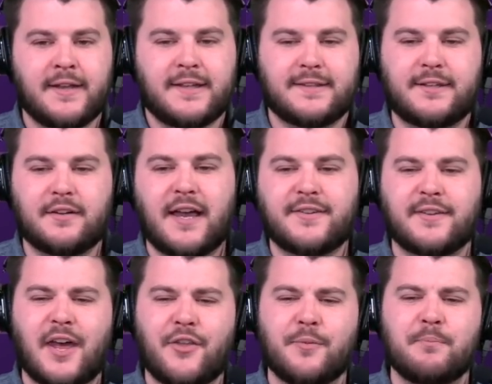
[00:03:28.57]
still has
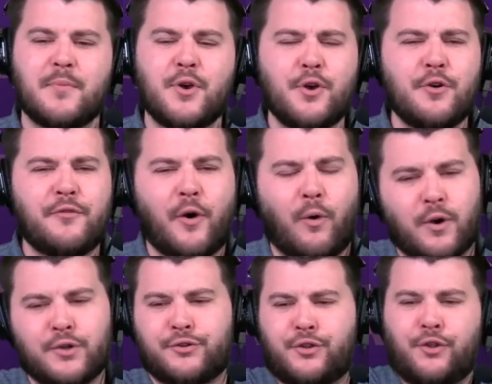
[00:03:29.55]
another move or
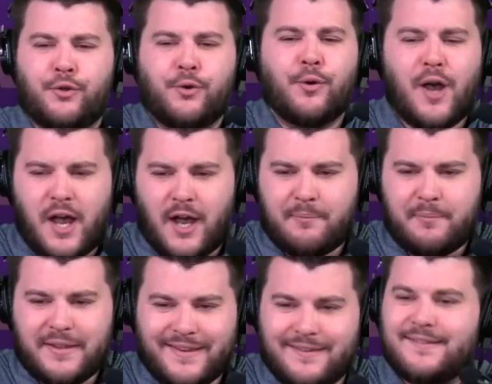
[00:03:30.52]
two up
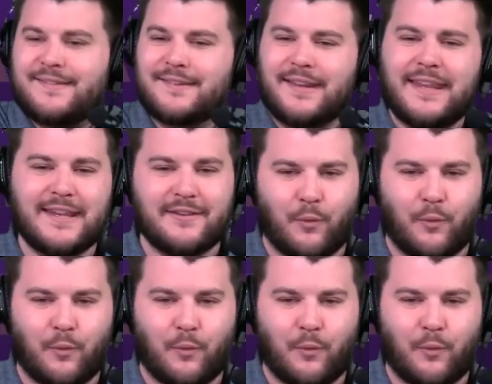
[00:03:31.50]
his sleeve.